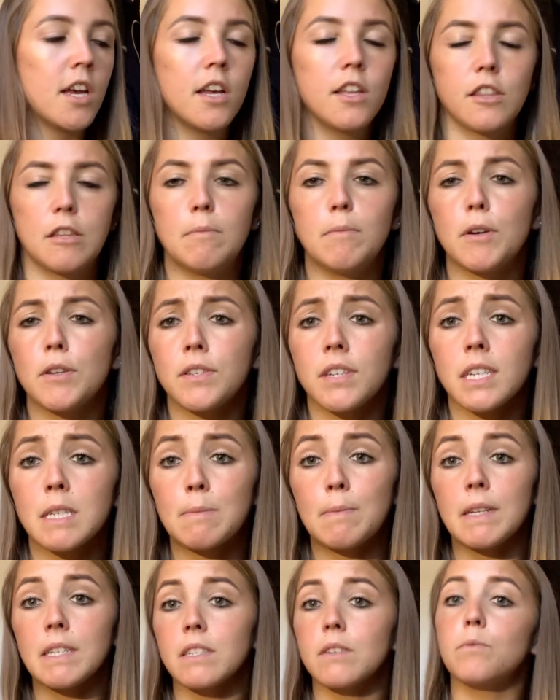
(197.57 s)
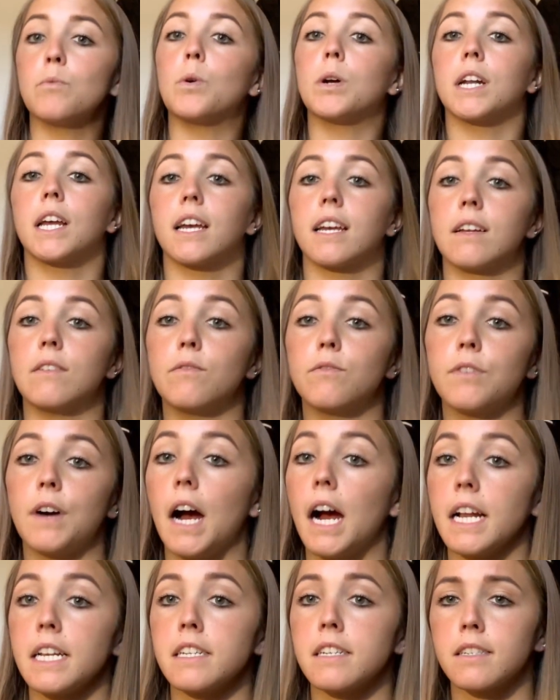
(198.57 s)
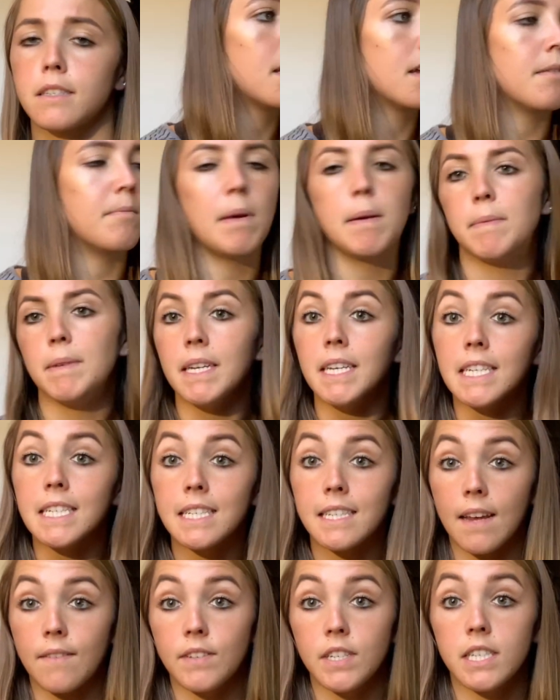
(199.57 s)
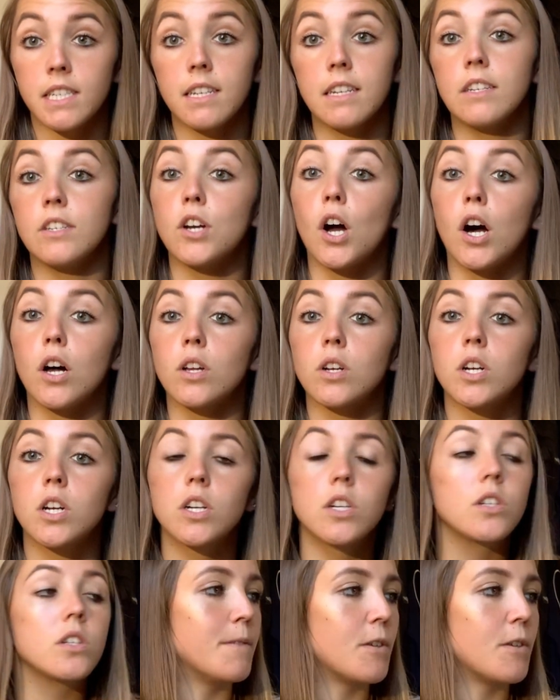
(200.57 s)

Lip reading: The most expensive one I can find is maybe $17.